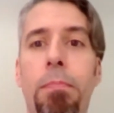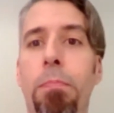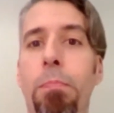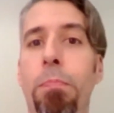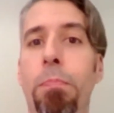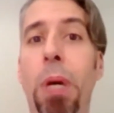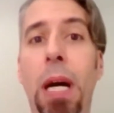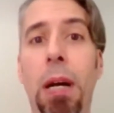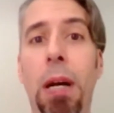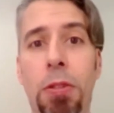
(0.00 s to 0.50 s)

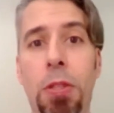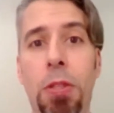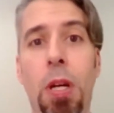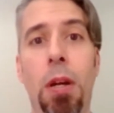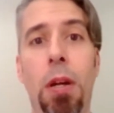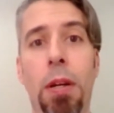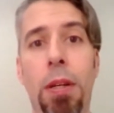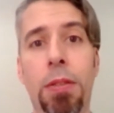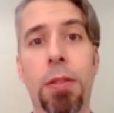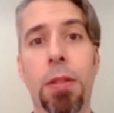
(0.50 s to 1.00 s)

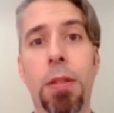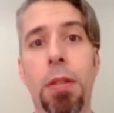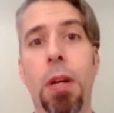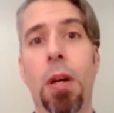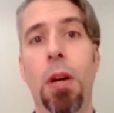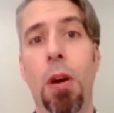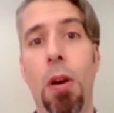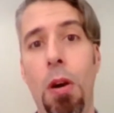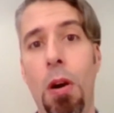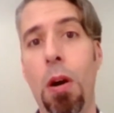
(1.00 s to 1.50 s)
biosolids
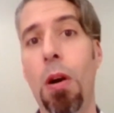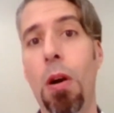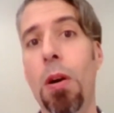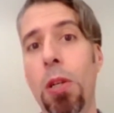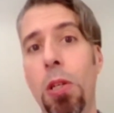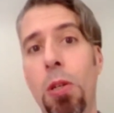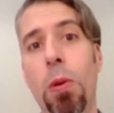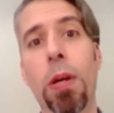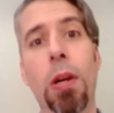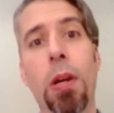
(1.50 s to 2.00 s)
are
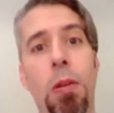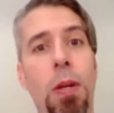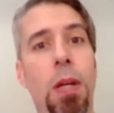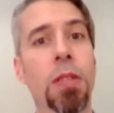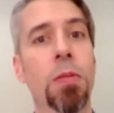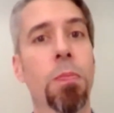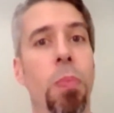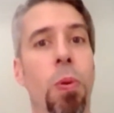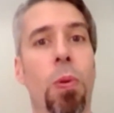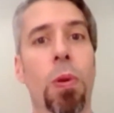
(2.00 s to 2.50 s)
going
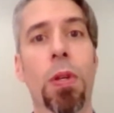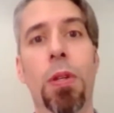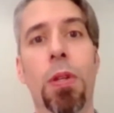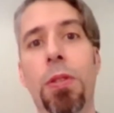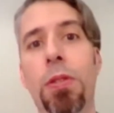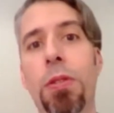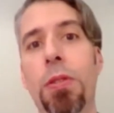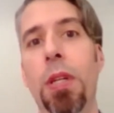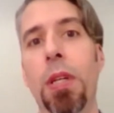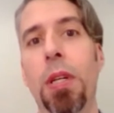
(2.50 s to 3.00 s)
across
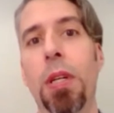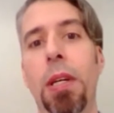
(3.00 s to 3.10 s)
borders,